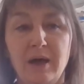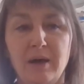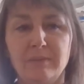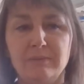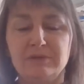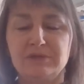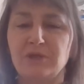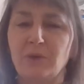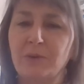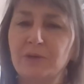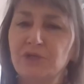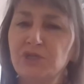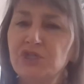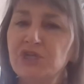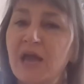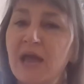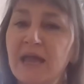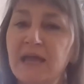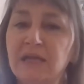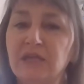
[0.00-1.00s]
So a
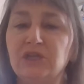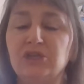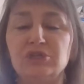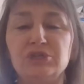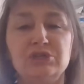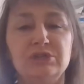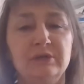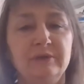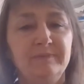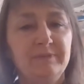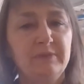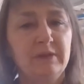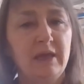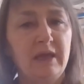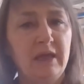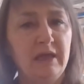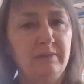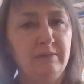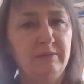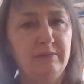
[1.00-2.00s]
change
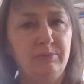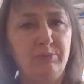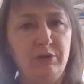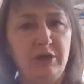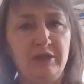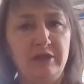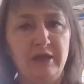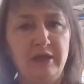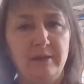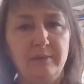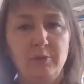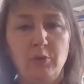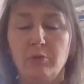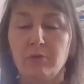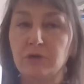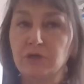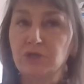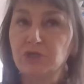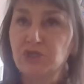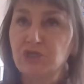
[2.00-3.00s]
in the breathing
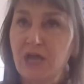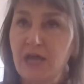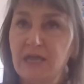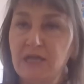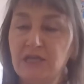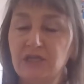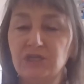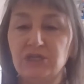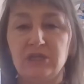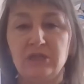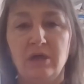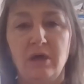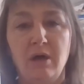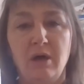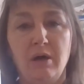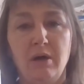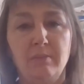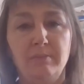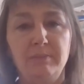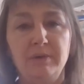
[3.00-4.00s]
or a change in the
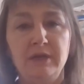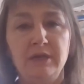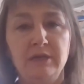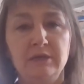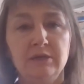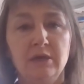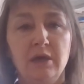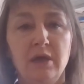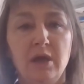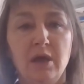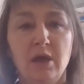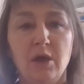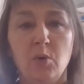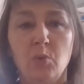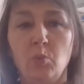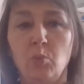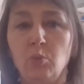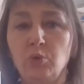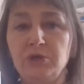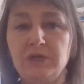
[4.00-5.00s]
heartbeat
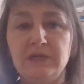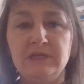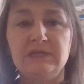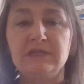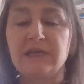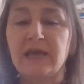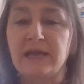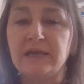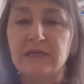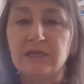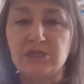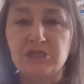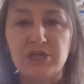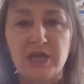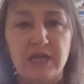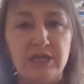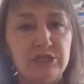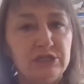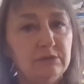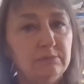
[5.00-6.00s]
would indicate a
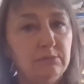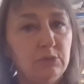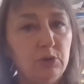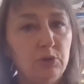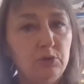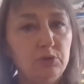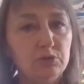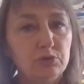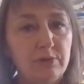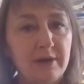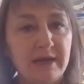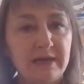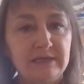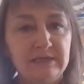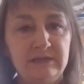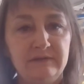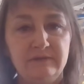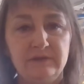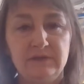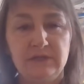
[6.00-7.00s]
change in mood or
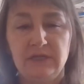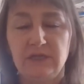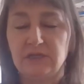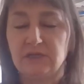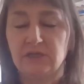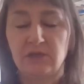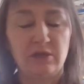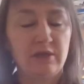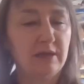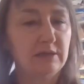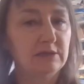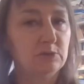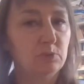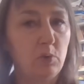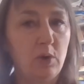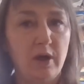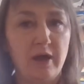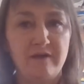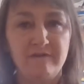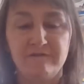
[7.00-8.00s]
activity. So that's
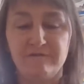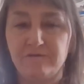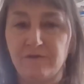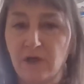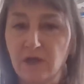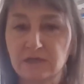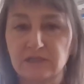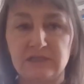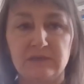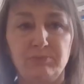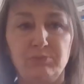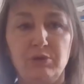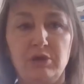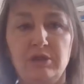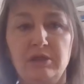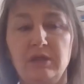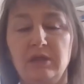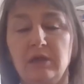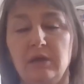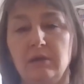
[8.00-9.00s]
why faster
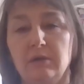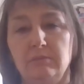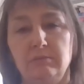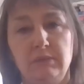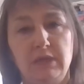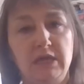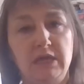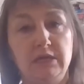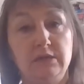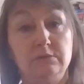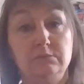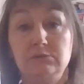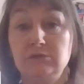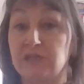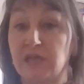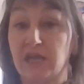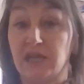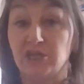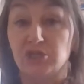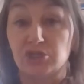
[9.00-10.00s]
breathing can mean
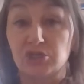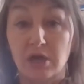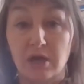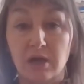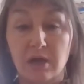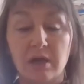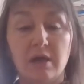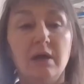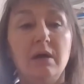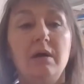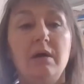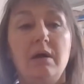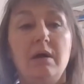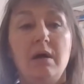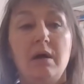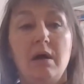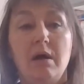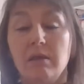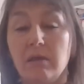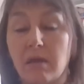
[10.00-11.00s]
danger,
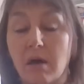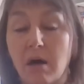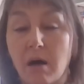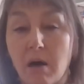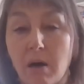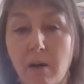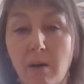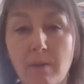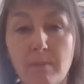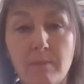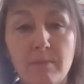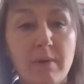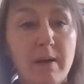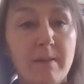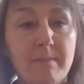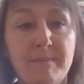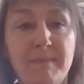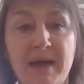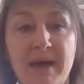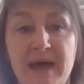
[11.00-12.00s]
alarm,
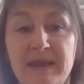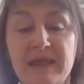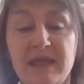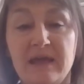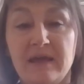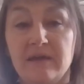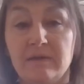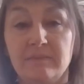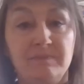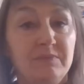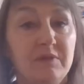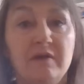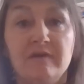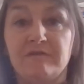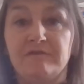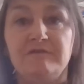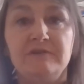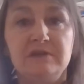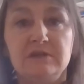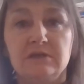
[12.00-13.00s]
panic,
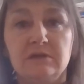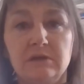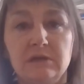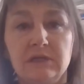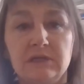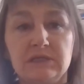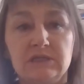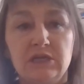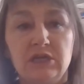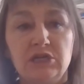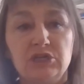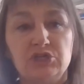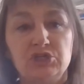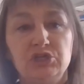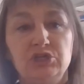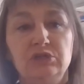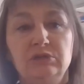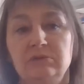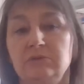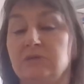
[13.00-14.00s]
physical
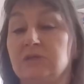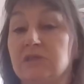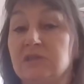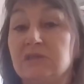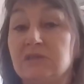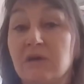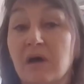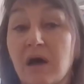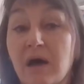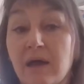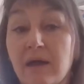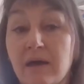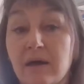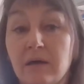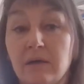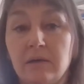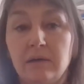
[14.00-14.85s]
exertion, desire,